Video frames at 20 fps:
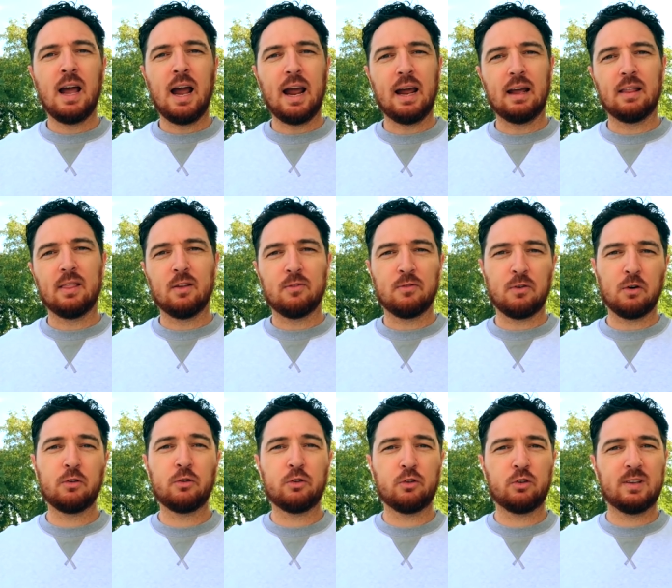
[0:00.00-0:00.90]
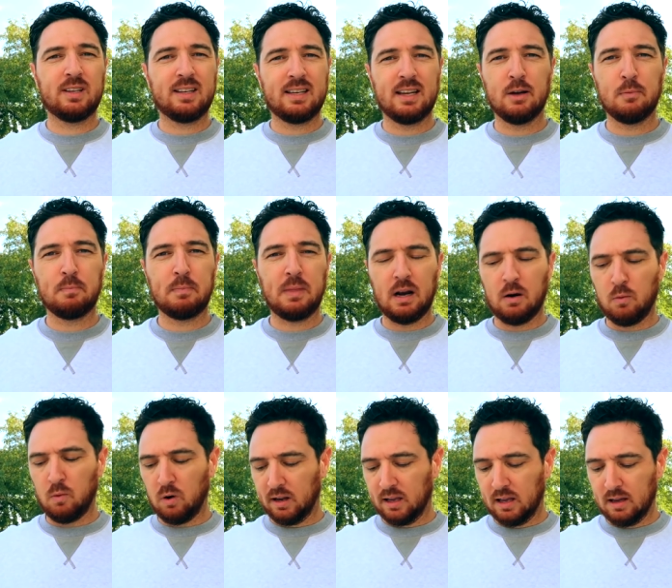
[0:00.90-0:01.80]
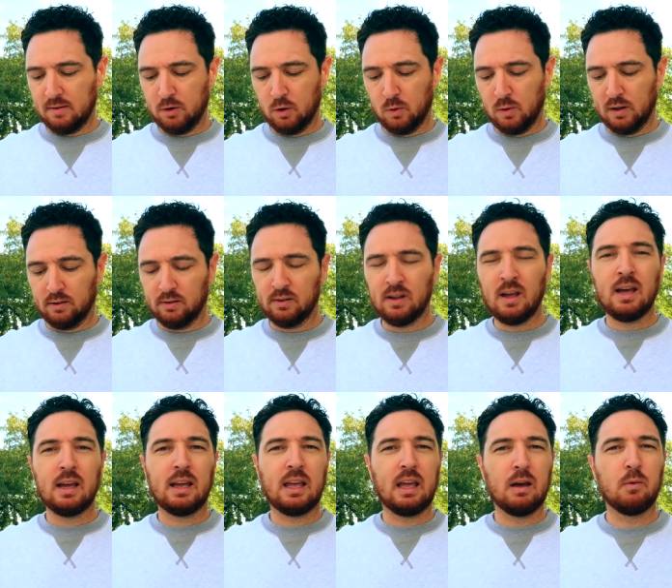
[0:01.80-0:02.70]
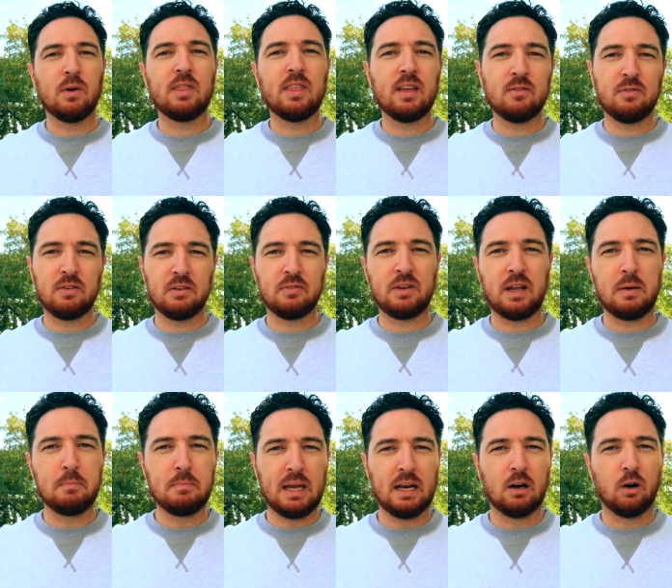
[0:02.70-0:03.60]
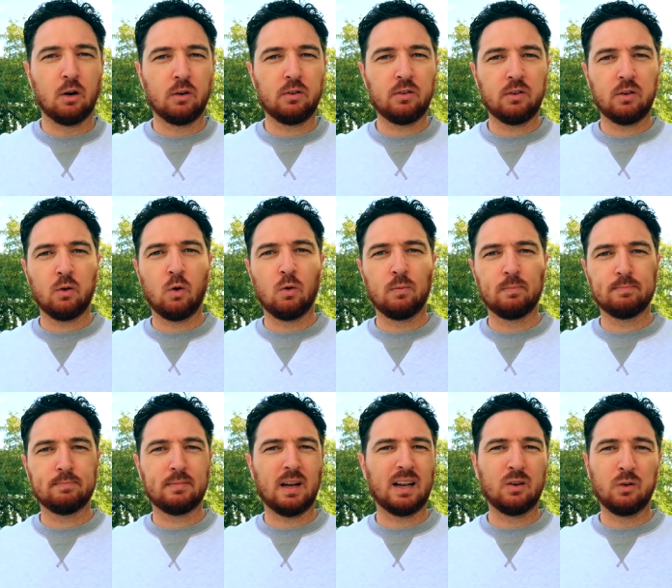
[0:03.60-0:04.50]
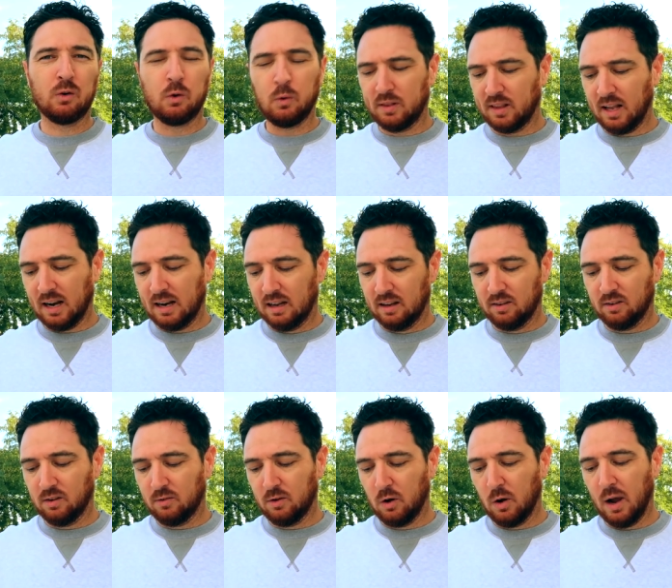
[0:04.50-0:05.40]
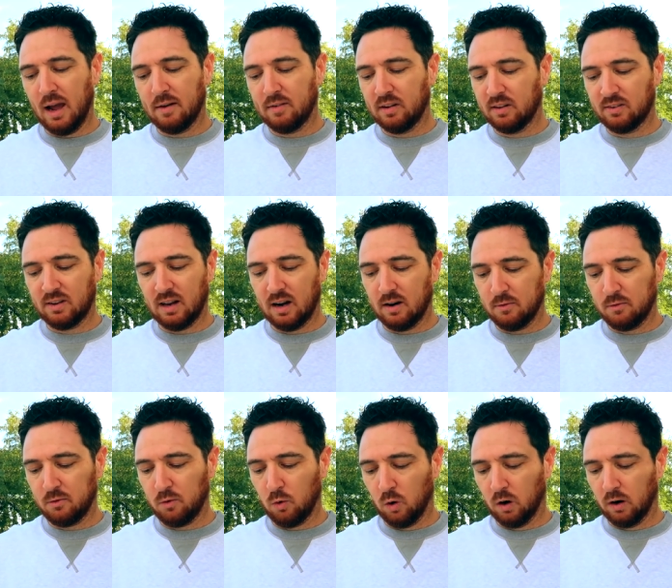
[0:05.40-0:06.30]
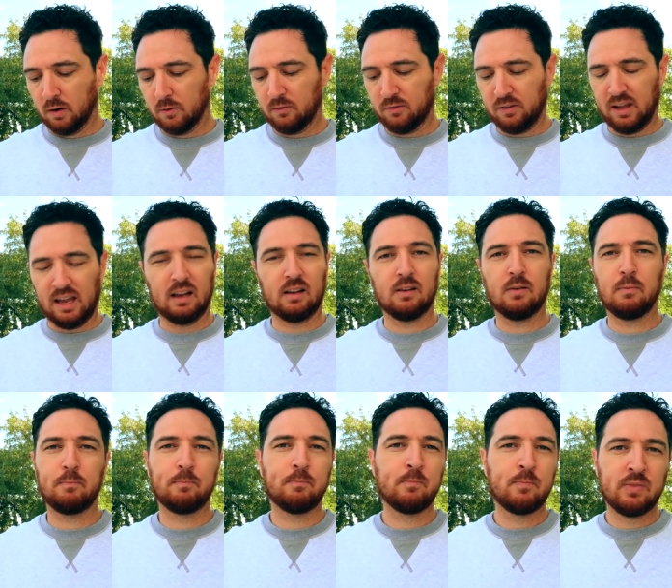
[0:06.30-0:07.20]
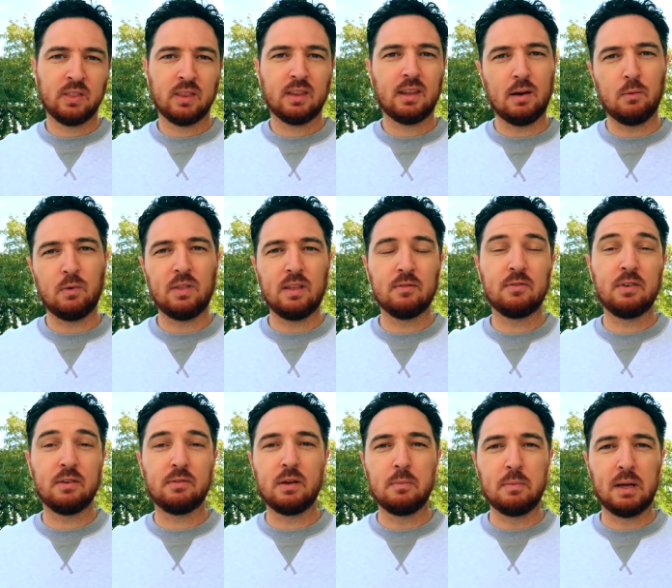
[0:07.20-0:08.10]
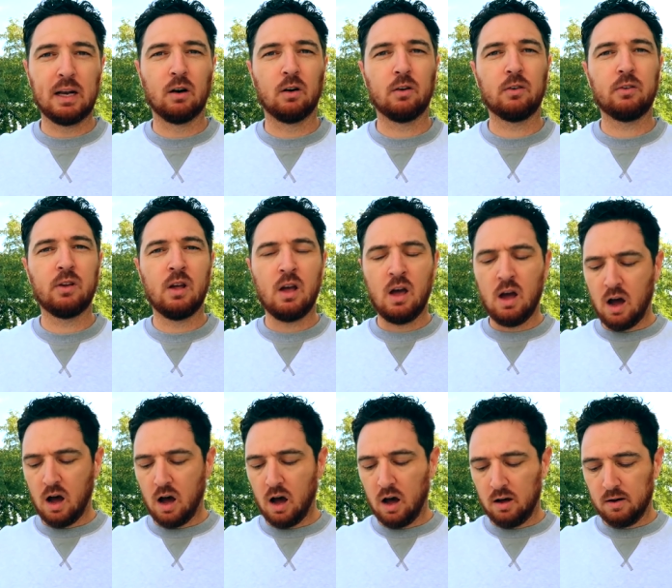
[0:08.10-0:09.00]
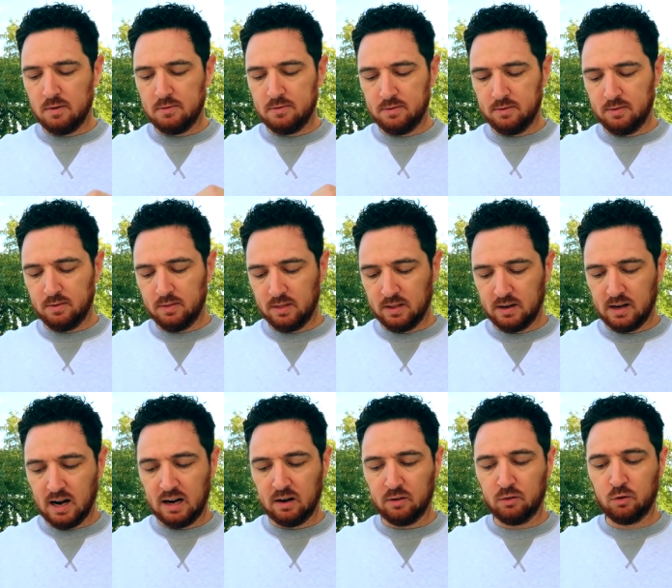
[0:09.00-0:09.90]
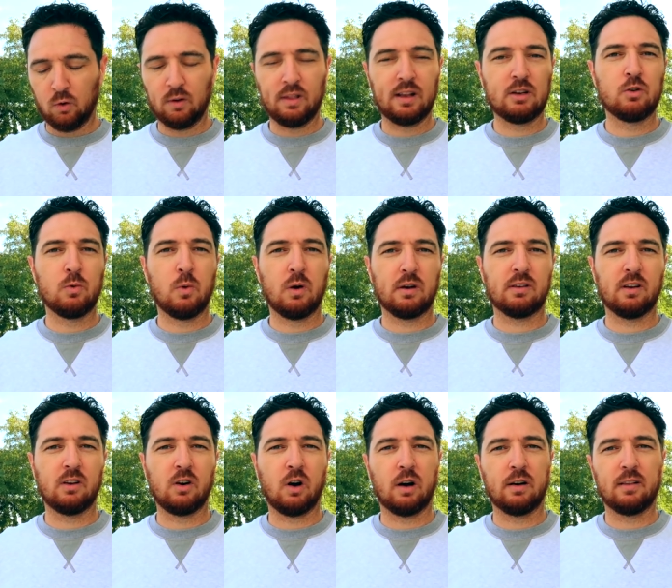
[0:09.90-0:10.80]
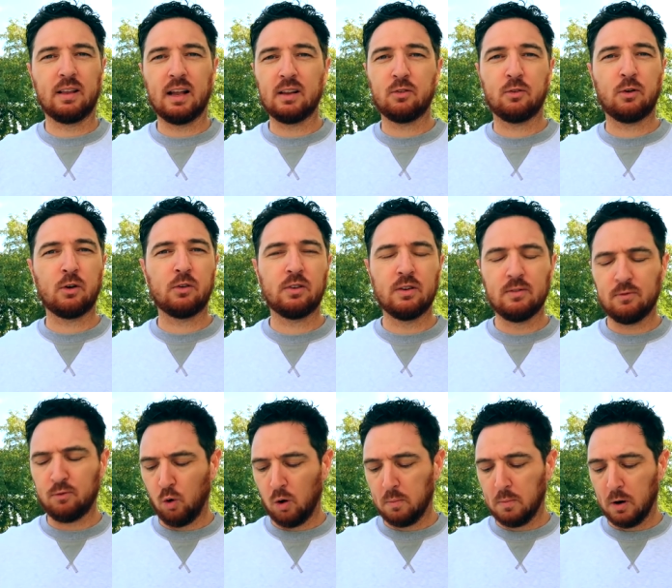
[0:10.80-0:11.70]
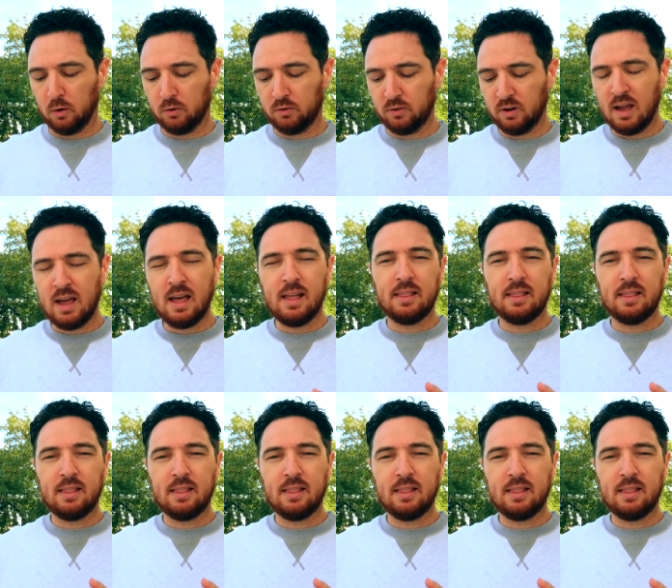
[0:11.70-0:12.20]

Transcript: And the first tip that I want to give you is get within 50 meters. I don't know what that is if you have it set up for feet. Get within 50 meters of the dinosaur that you want to dart. That's first and foremost.